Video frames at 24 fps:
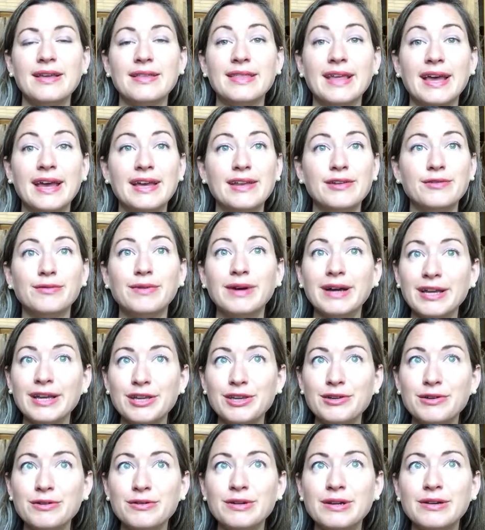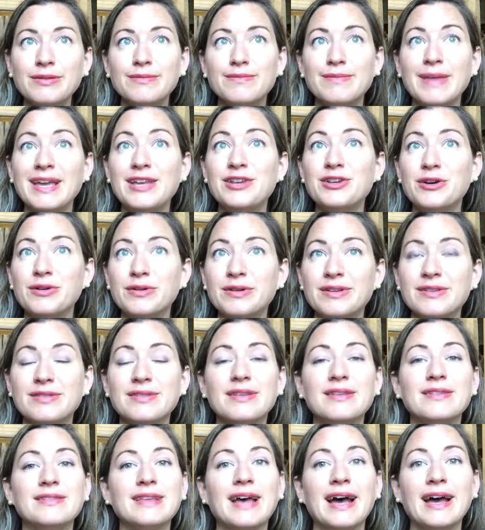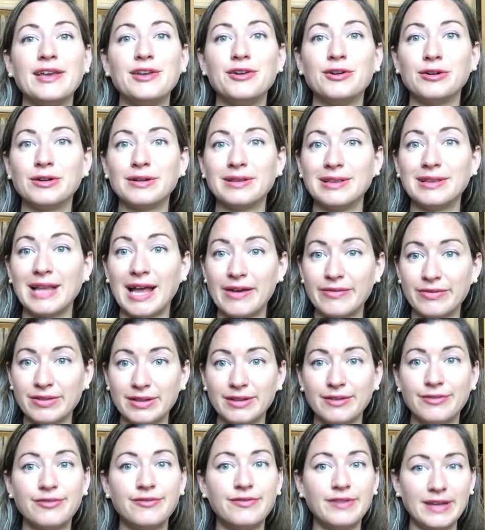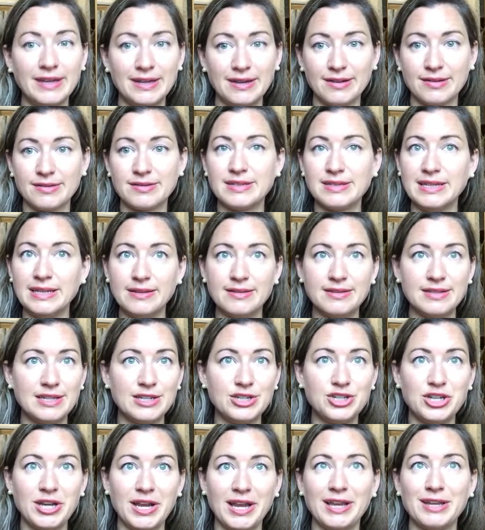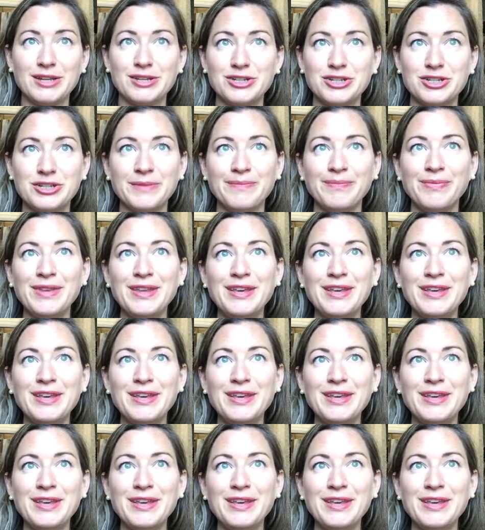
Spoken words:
then what you may notice is that your level of fitness needs to change.